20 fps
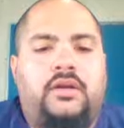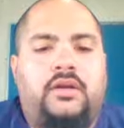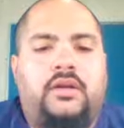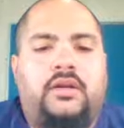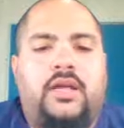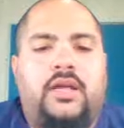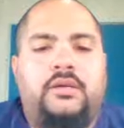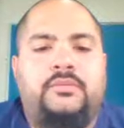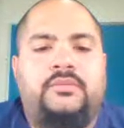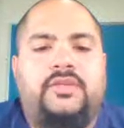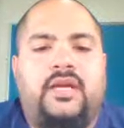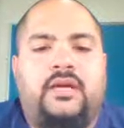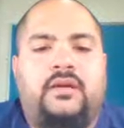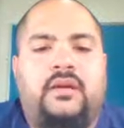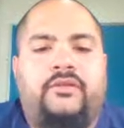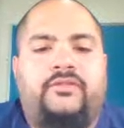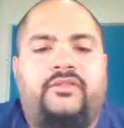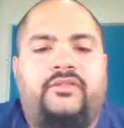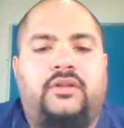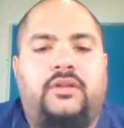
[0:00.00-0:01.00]
He climbs
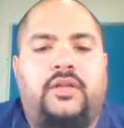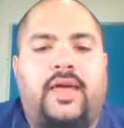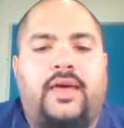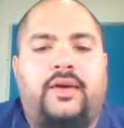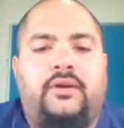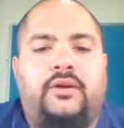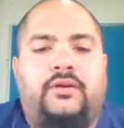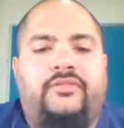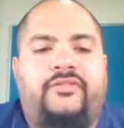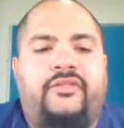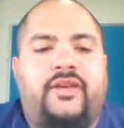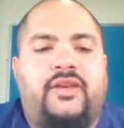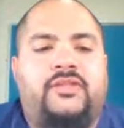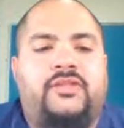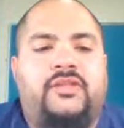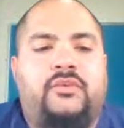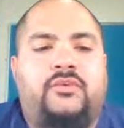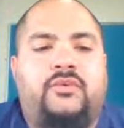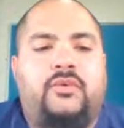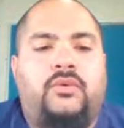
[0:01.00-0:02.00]
down off the ladder,
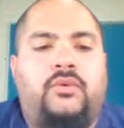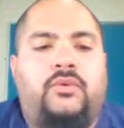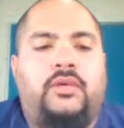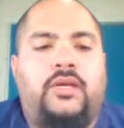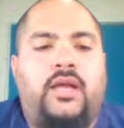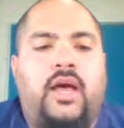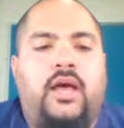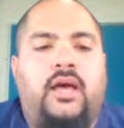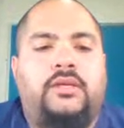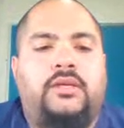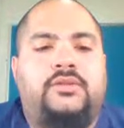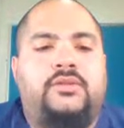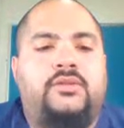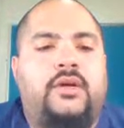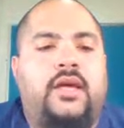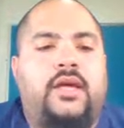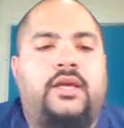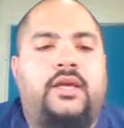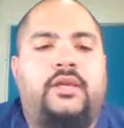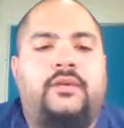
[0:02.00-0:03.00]
facing Roland eye
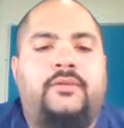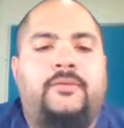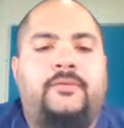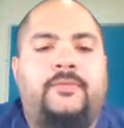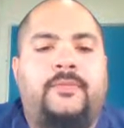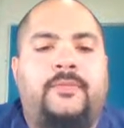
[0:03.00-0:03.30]
to eye.